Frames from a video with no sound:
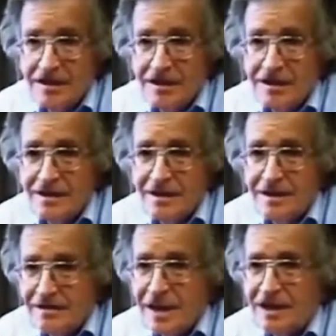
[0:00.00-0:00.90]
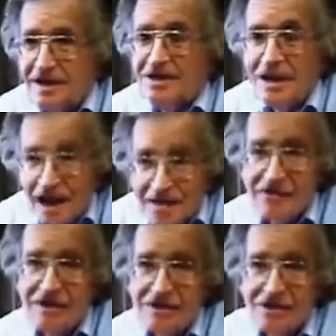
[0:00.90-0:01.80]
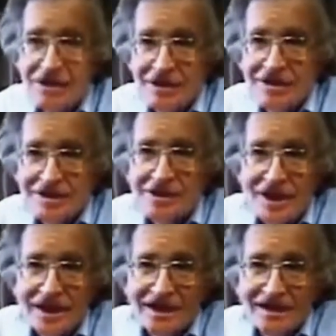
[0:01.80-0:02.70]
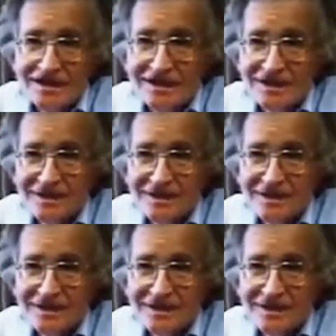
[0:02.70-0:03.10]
And in fact, it's life that's carcinogenic,